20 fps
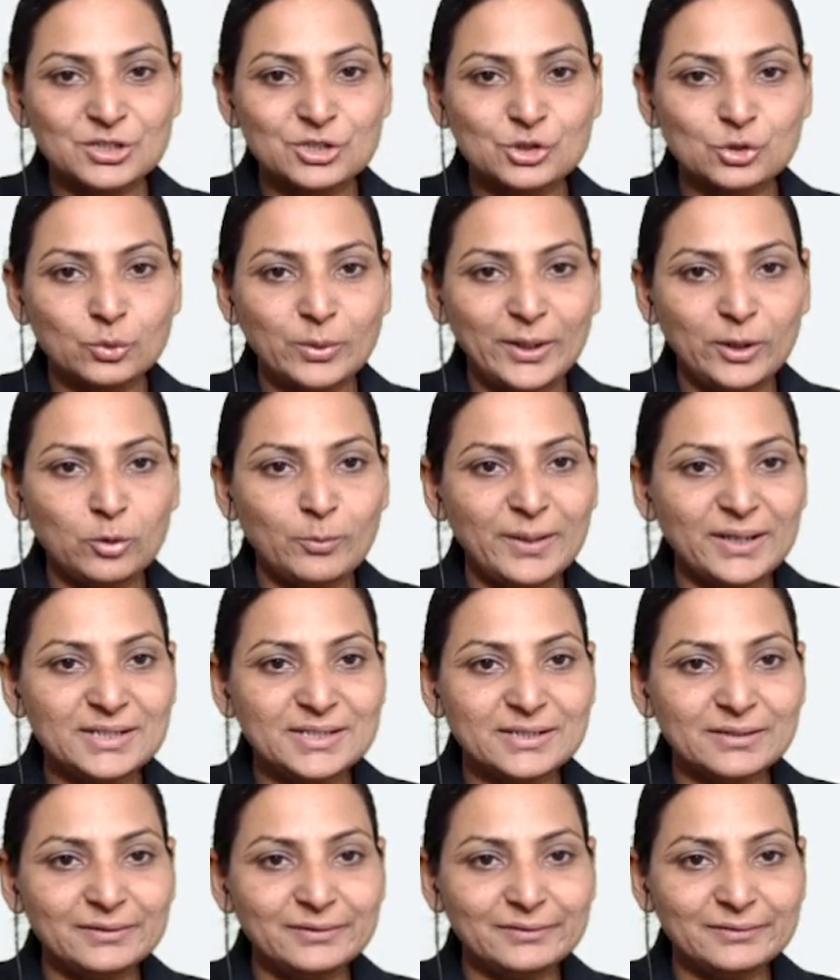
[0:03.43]
So hello my
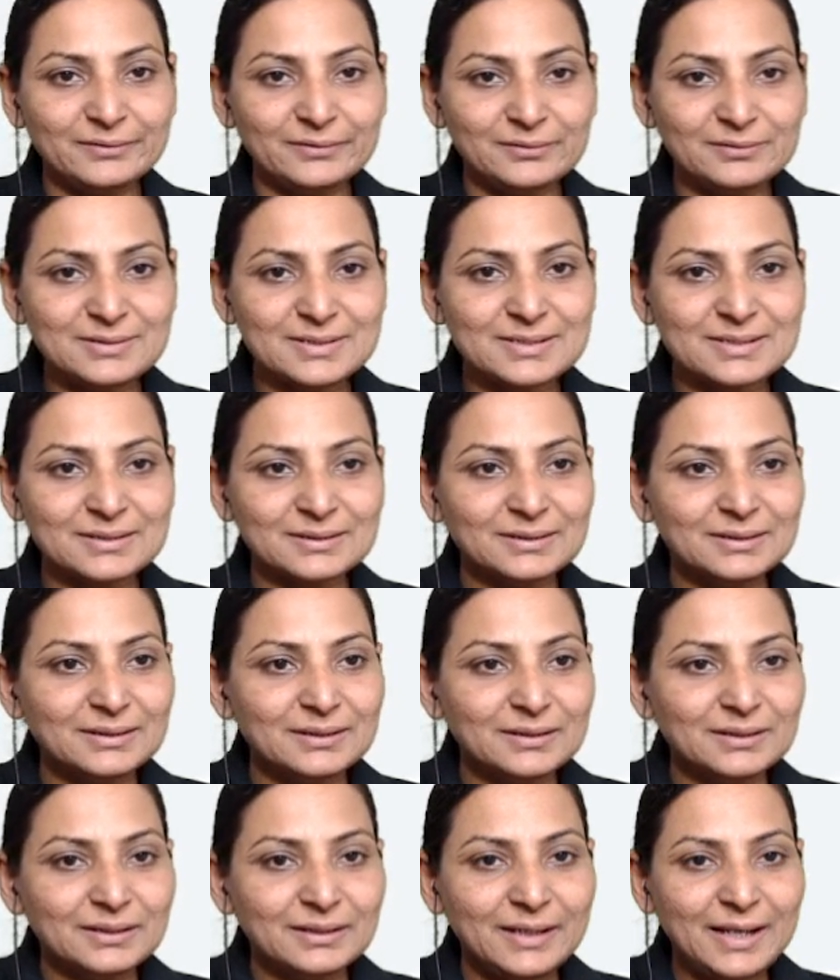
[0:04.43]
dear learners,
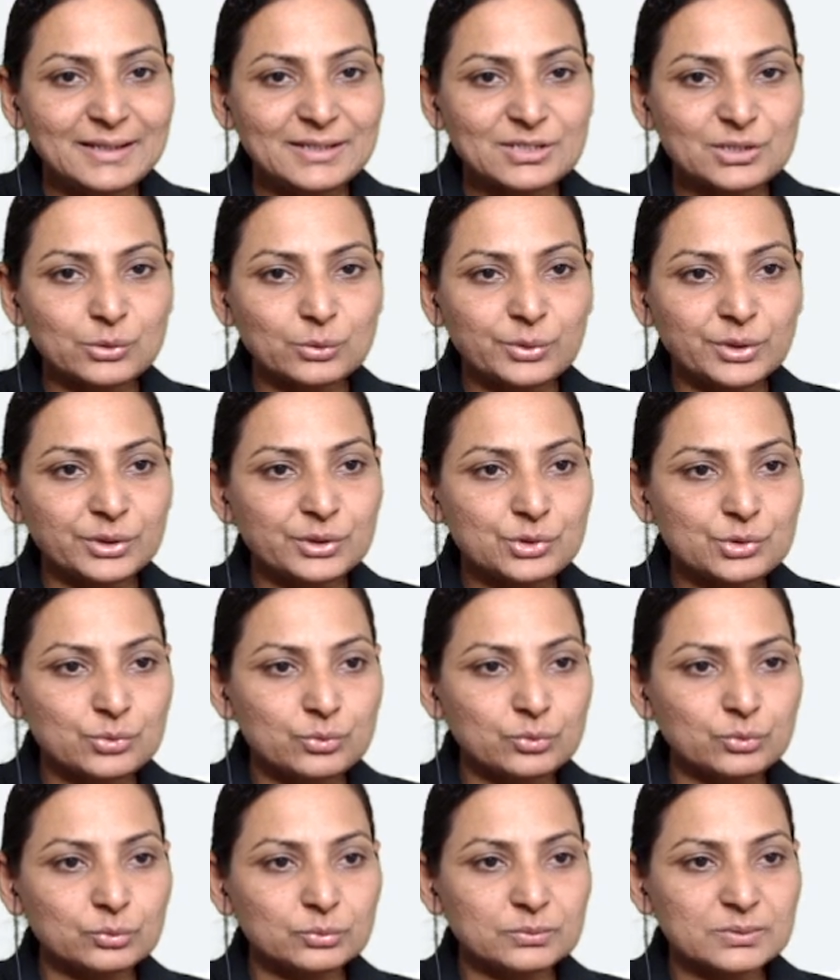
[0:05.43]
let's look
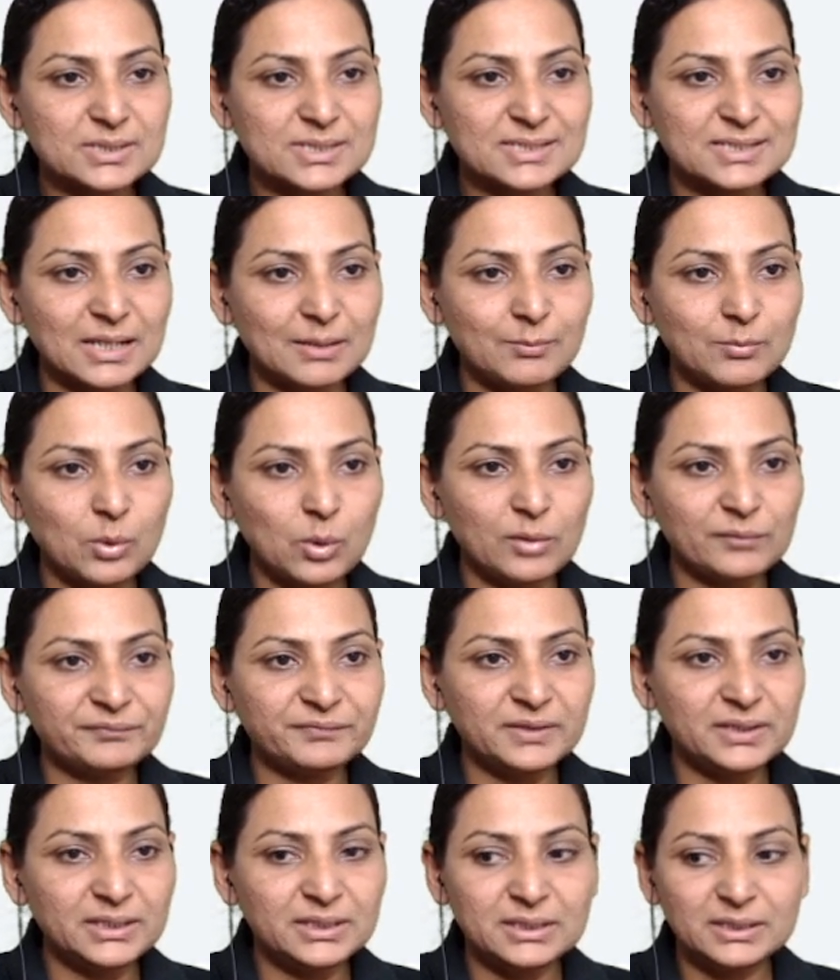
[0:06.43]
into some of
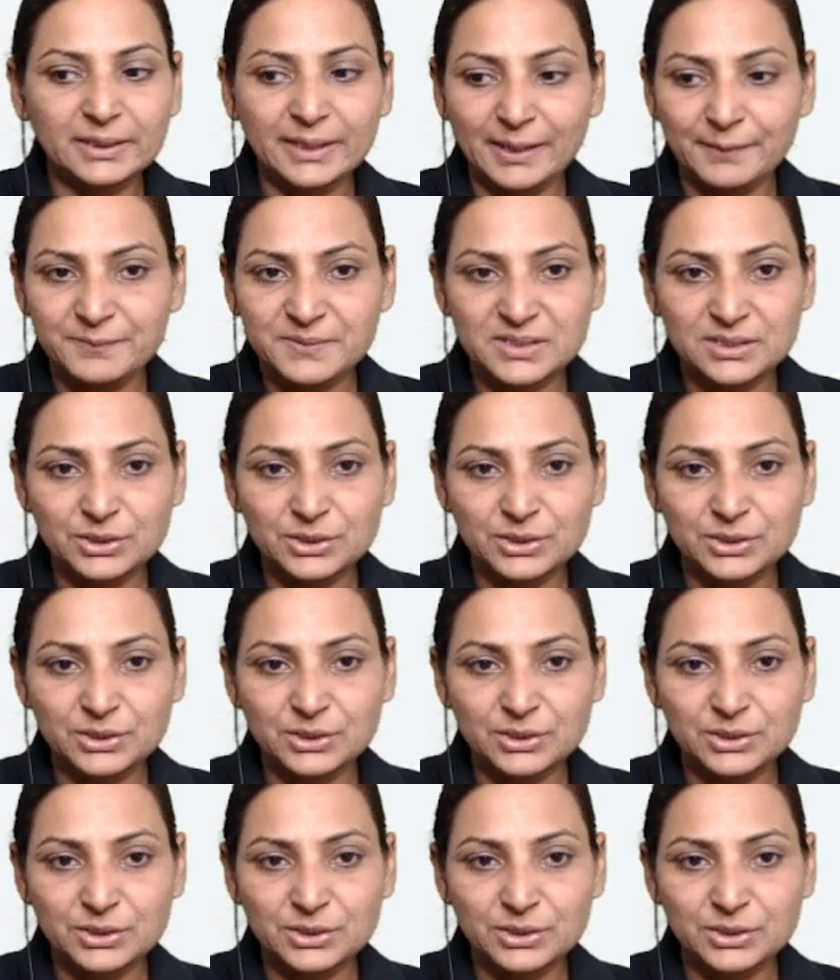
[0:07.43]
the M C